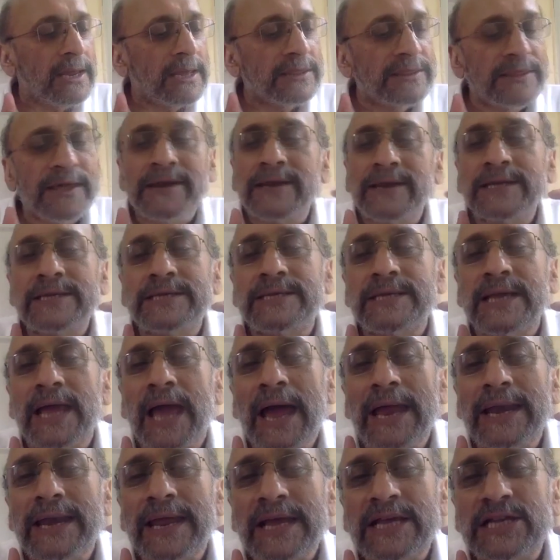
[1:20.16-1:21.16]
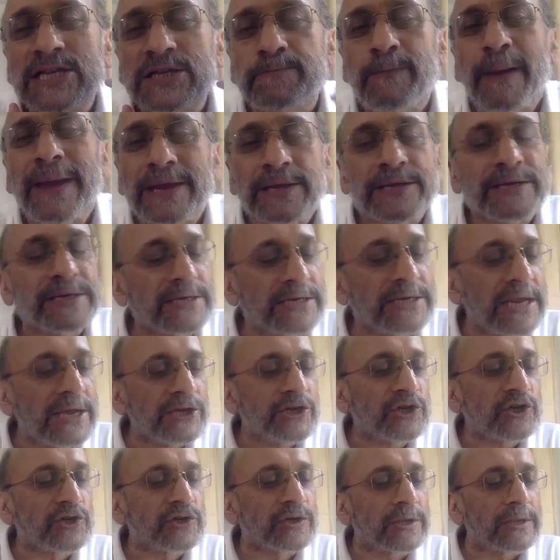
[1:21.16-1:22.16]
there is an
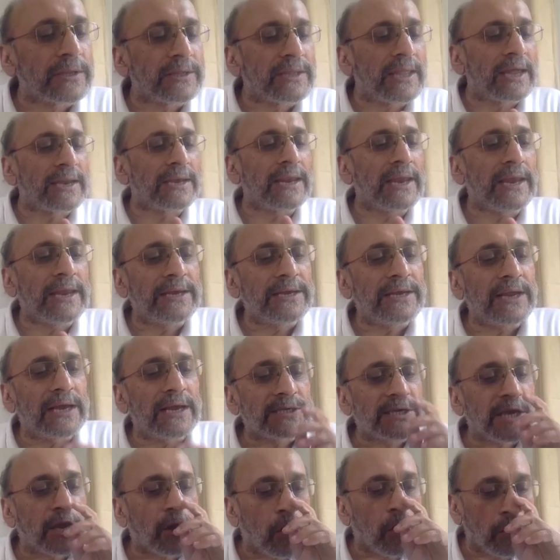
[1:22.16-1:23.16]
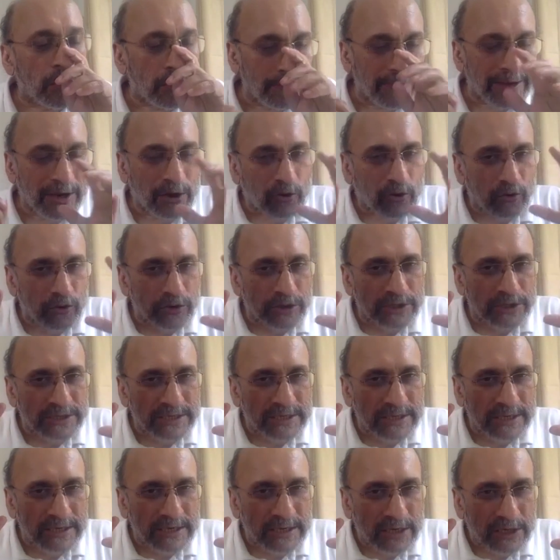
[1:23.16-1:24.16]
expectation that India's economy could
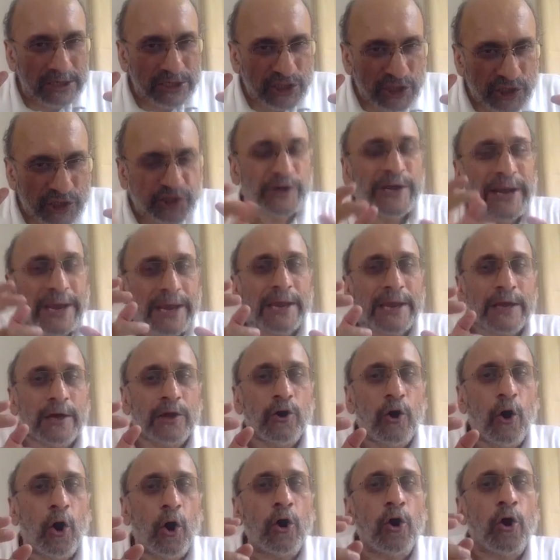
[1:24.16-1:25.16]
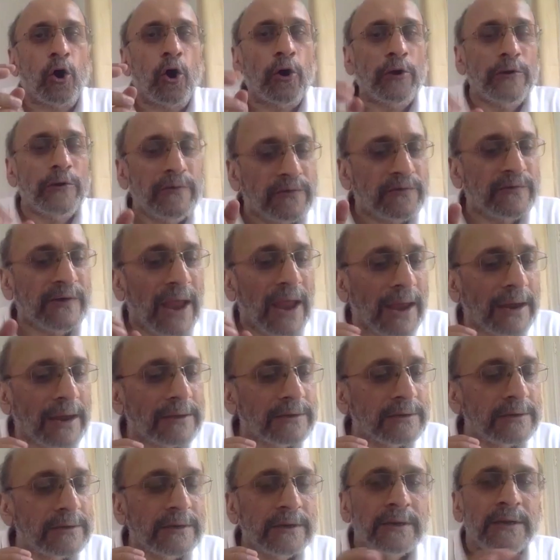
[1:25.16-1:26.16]
shrink or contract.
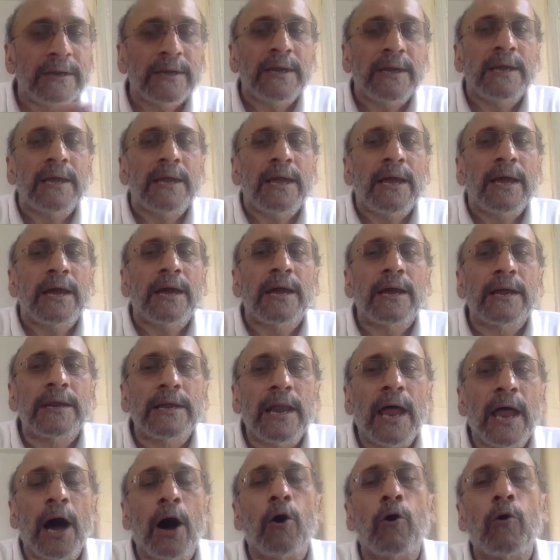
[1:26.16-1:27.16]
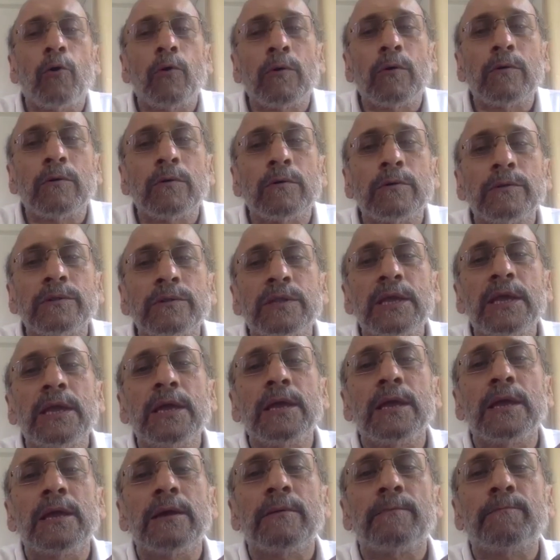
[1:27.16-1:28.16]
Now,
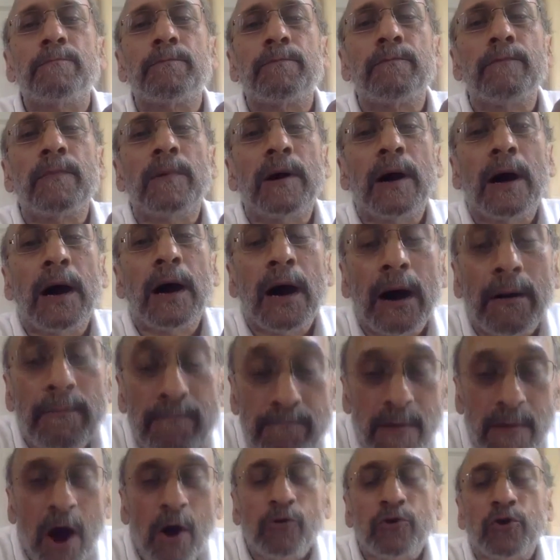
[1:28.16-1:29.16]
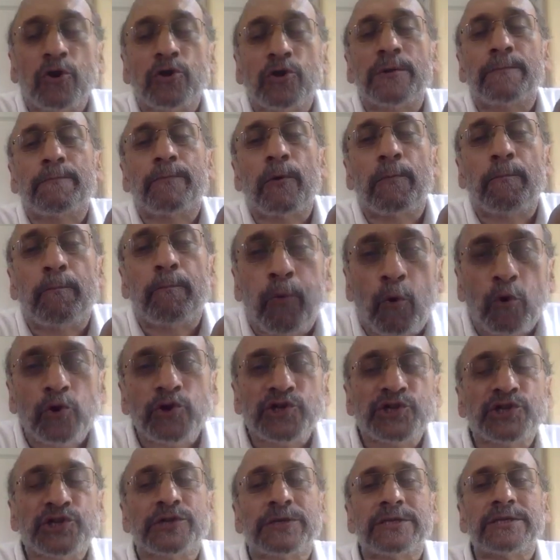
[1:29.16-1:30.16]
the amount or the
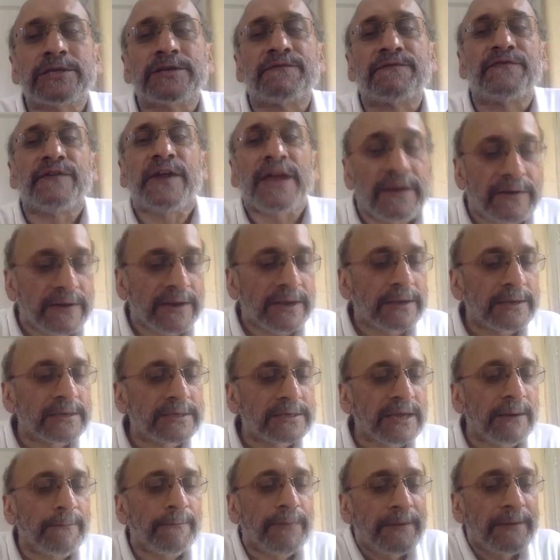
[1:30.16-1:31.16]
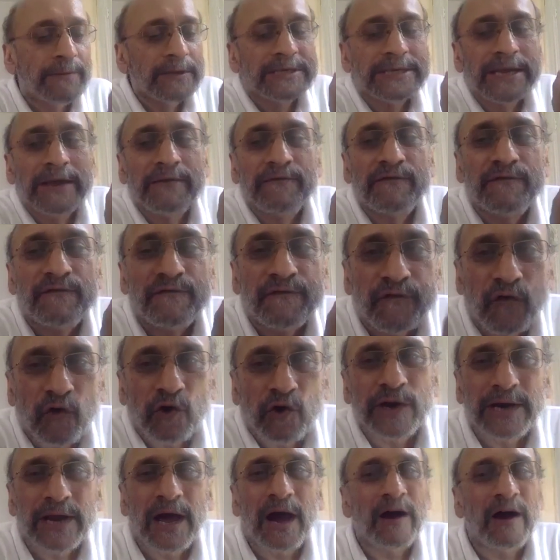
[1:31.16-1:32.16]
proportions vary. Some people say
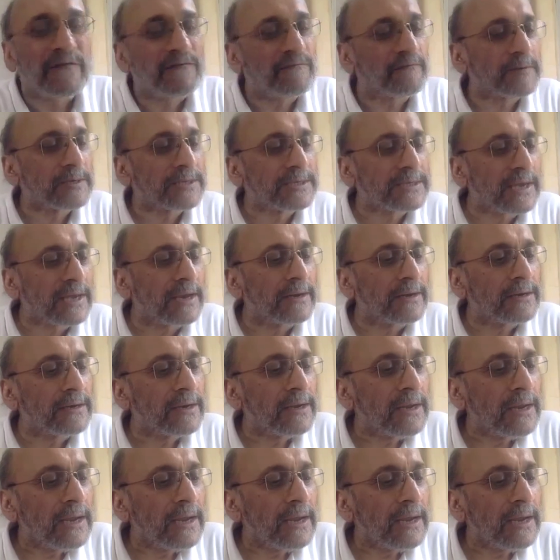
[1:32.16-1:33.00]
4.5%,